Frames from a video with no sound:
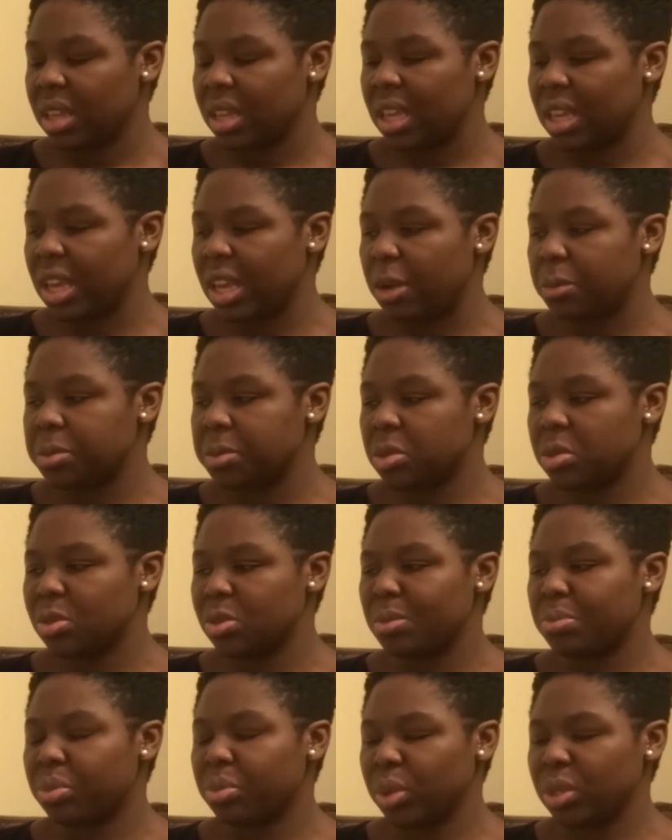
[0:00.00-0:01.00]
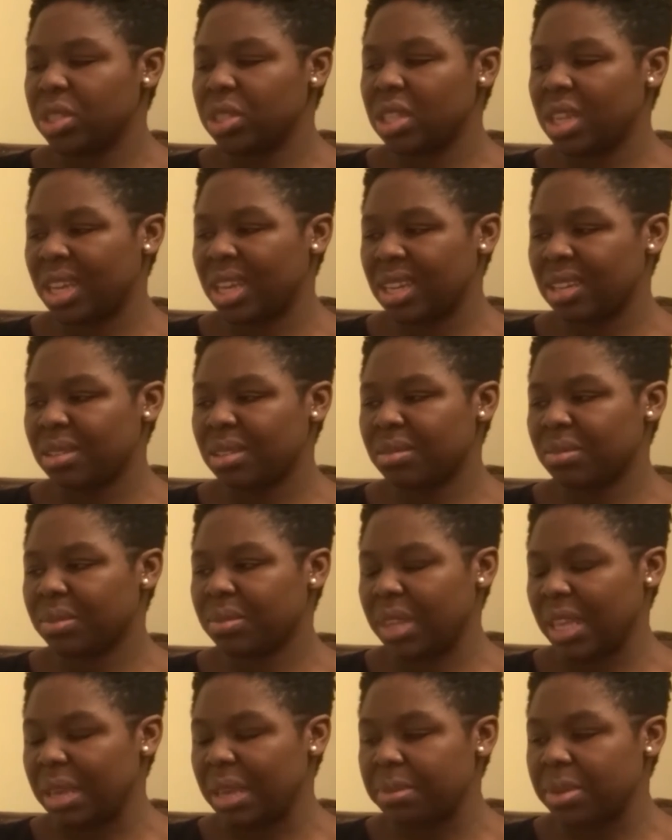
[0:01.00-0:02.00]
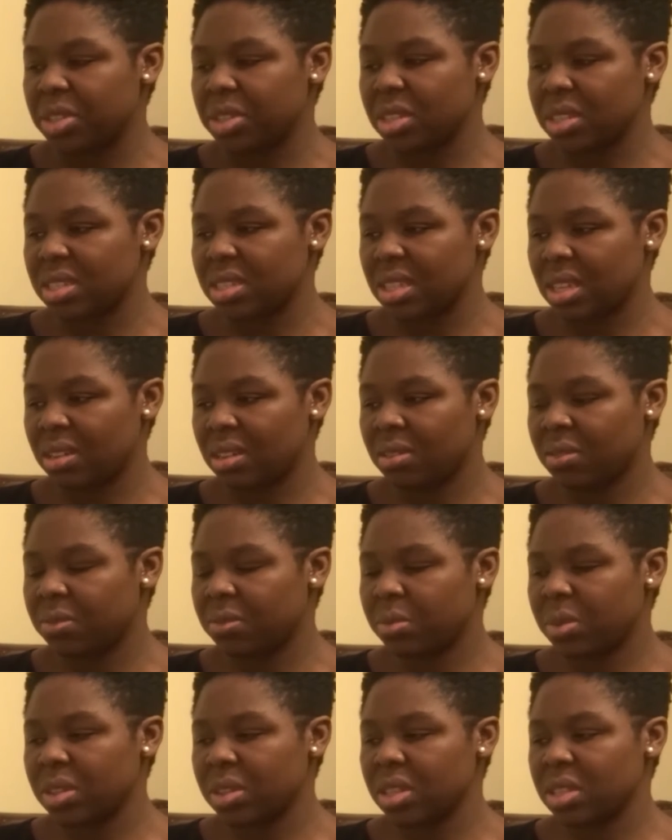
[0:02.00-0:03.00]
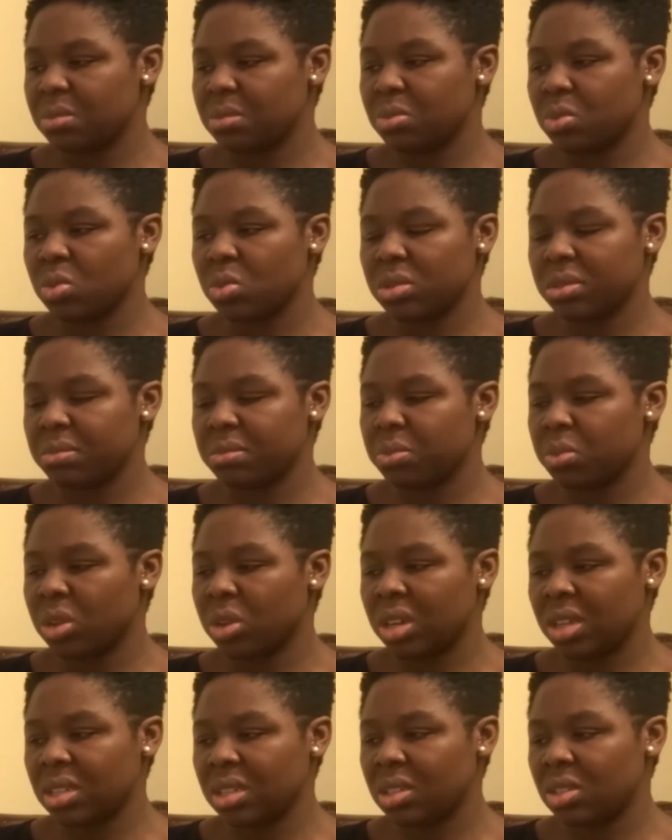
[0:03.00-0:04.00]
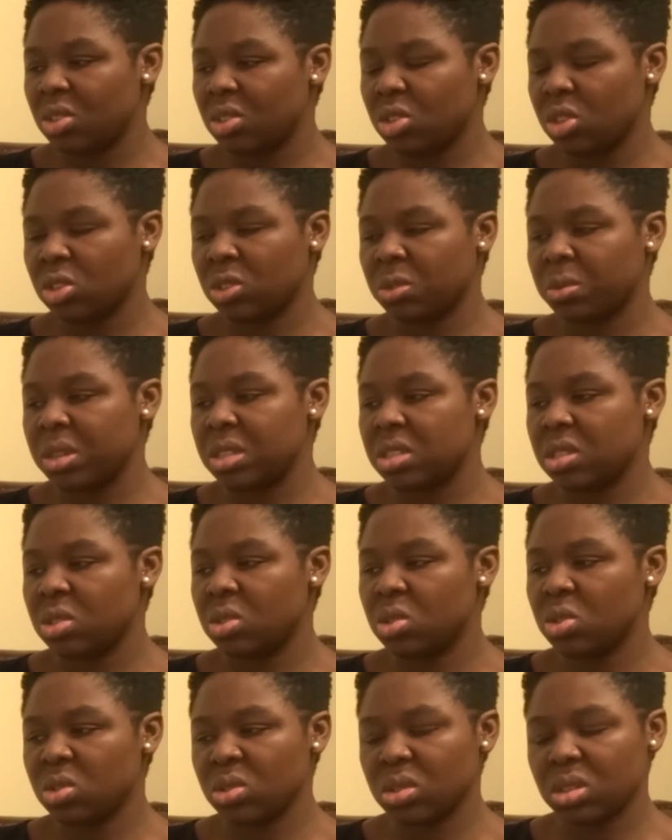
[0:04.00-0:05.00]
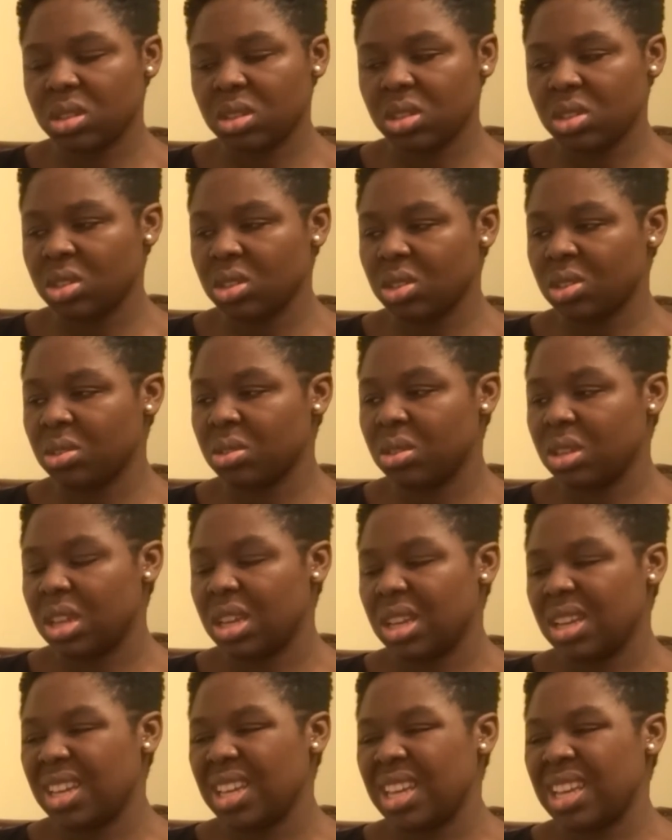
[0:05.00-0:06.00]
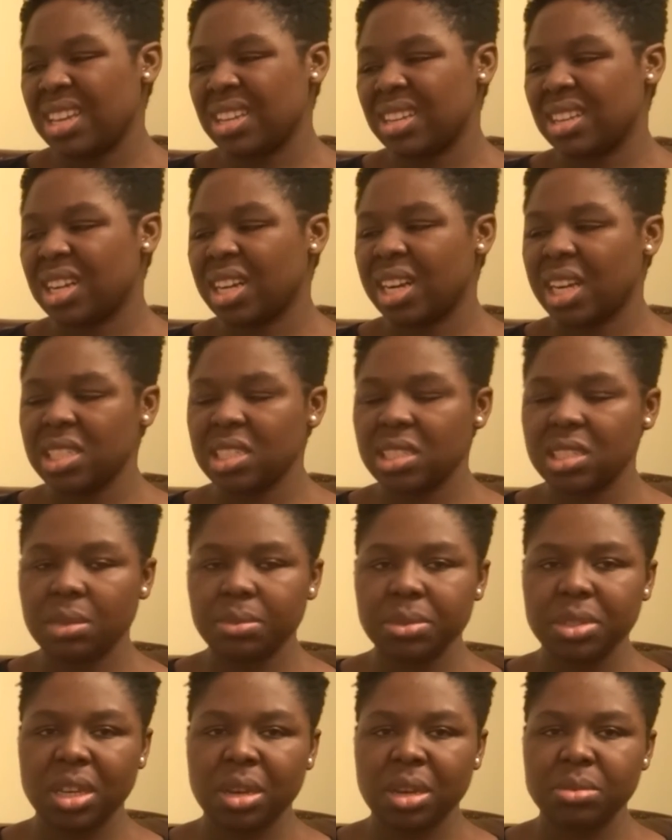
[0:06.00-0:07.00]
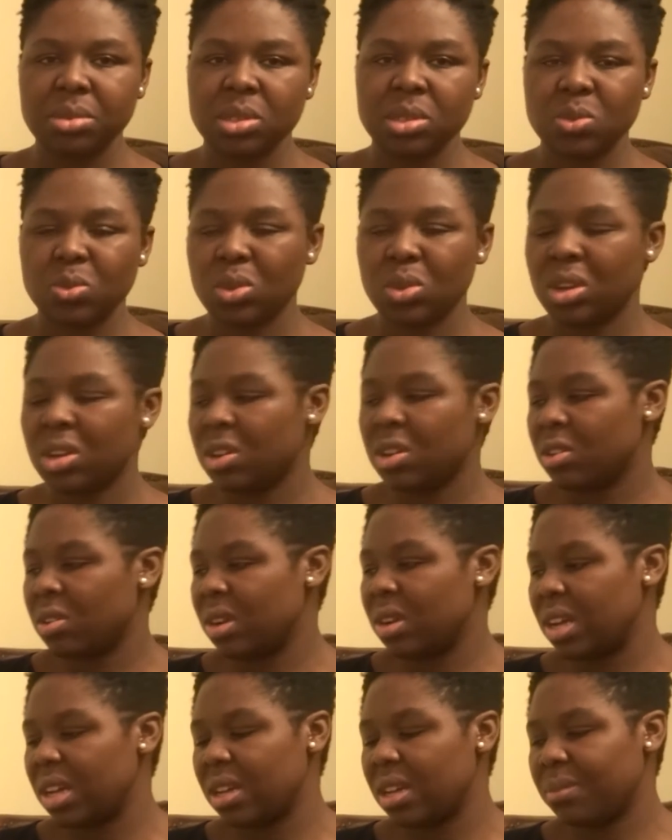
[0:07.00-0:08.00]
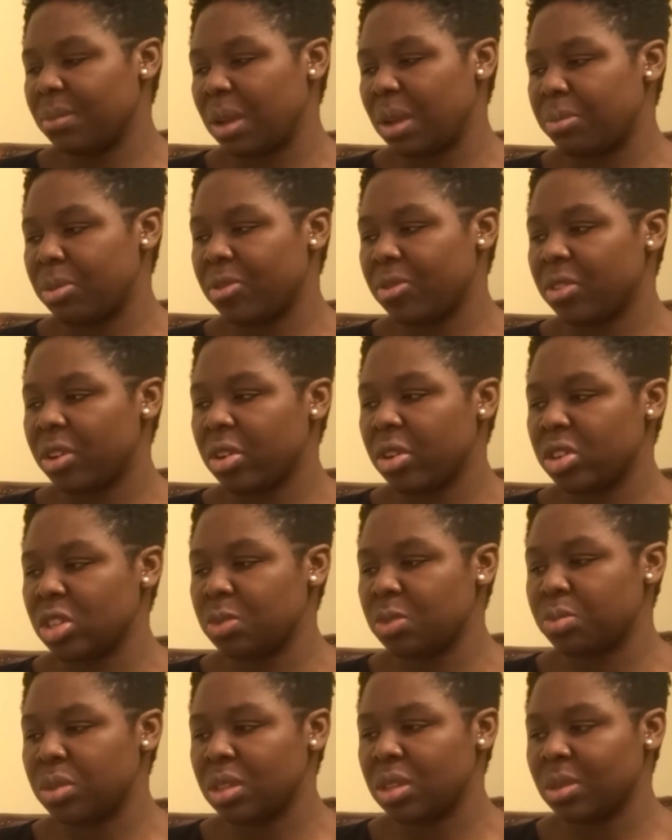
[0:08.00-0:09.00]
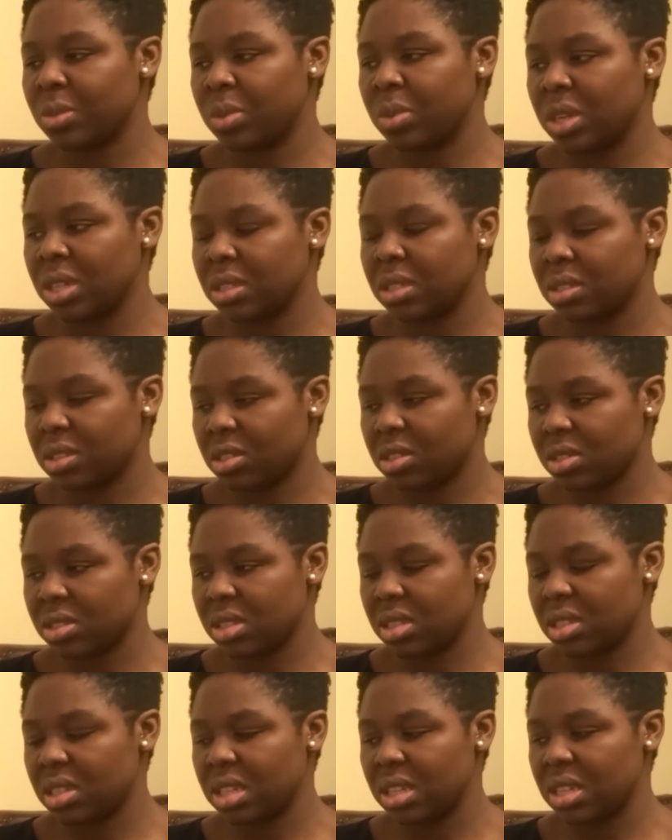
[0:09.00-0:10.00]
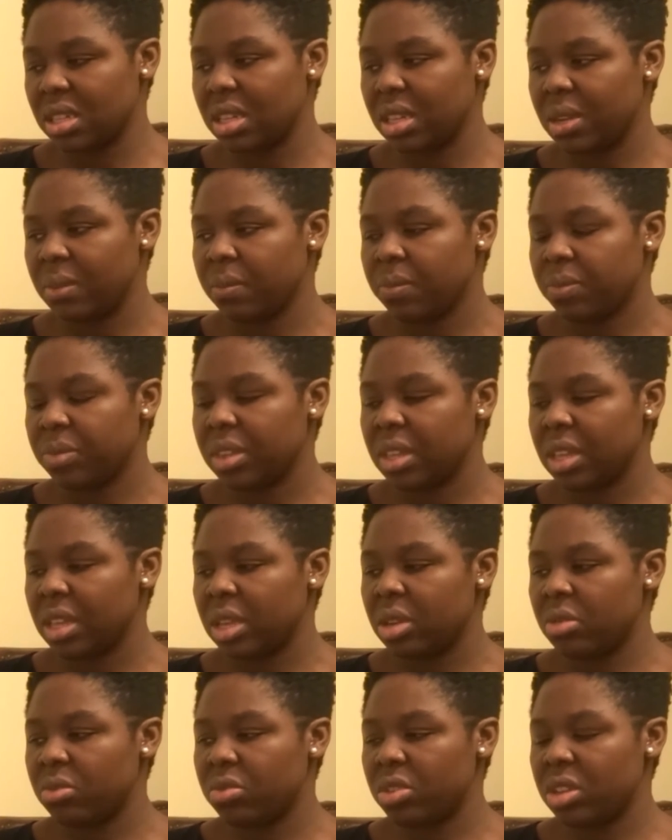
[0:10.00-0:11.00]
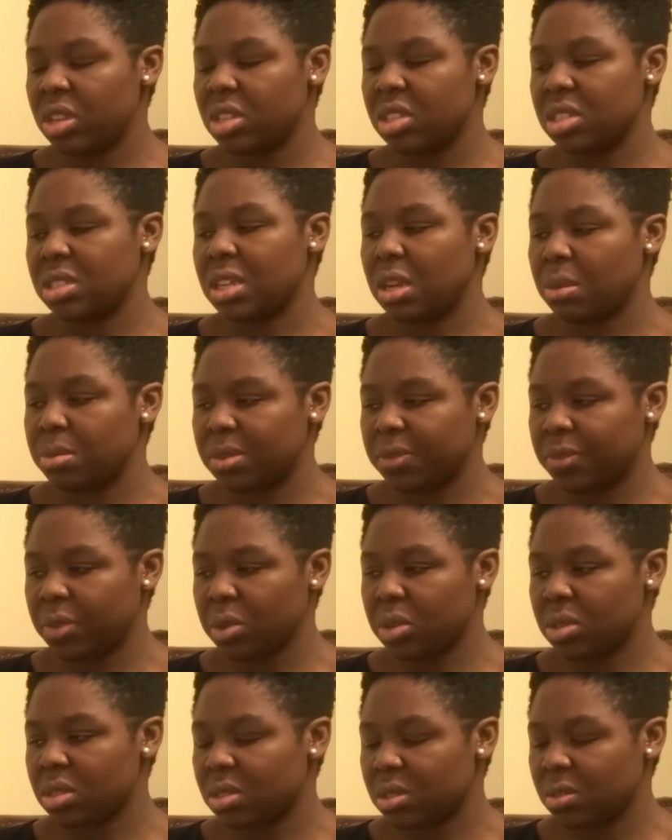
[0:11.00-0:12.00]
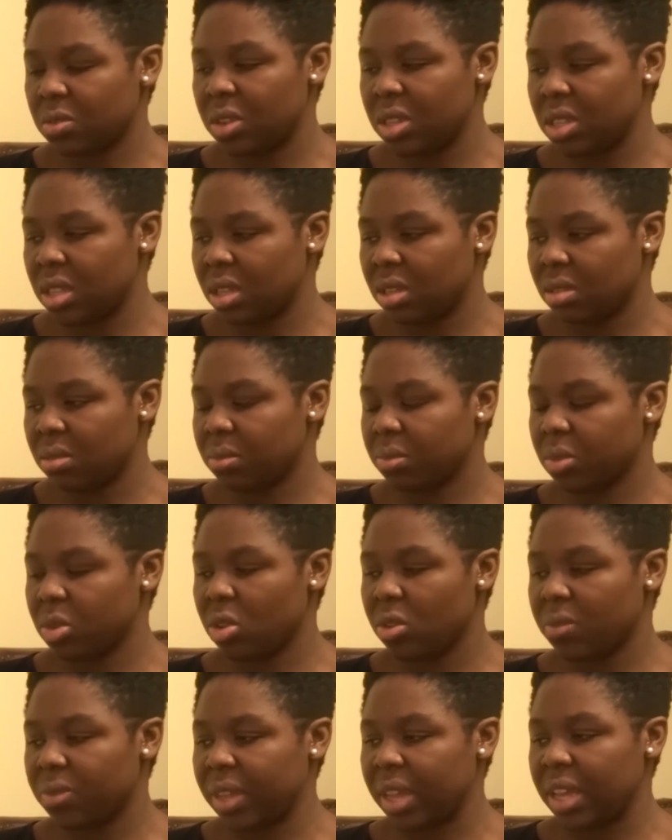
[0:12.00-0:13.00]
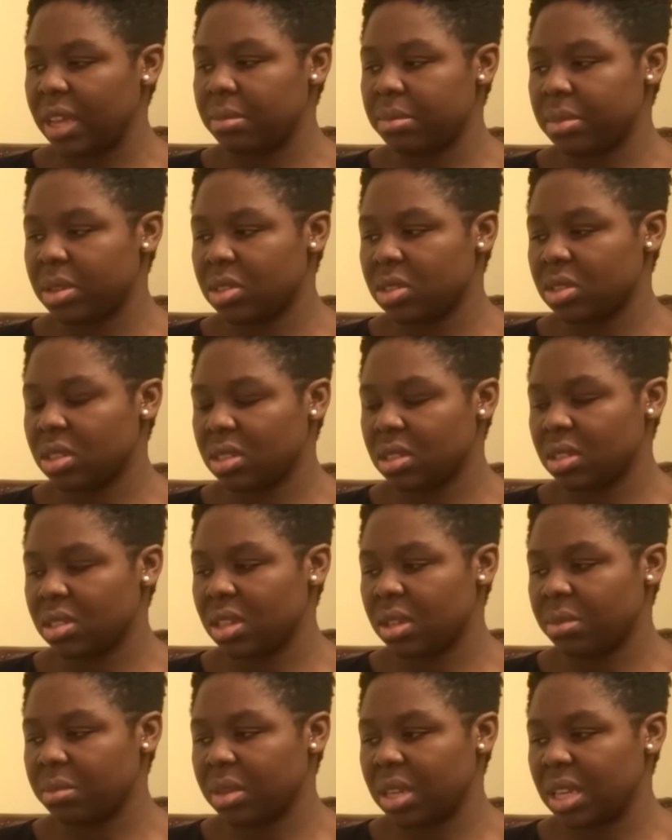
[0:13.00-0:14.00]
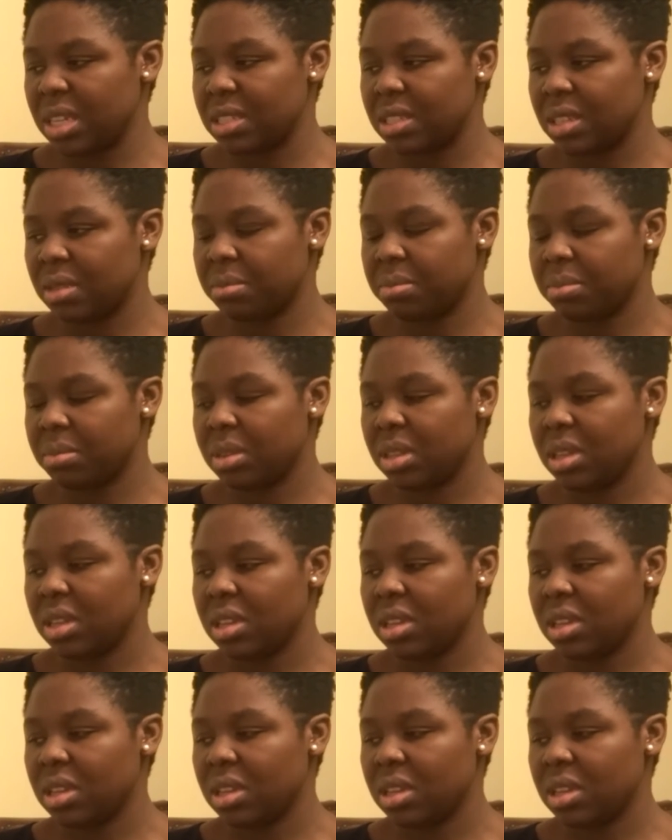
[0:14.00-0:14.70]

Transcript: it helps you to appreciate the image itself. When there's more than one, you don't know where to look, it can clash sometimes as well. I prefer it just being the one because it really just helps focus the reader on that image and gets them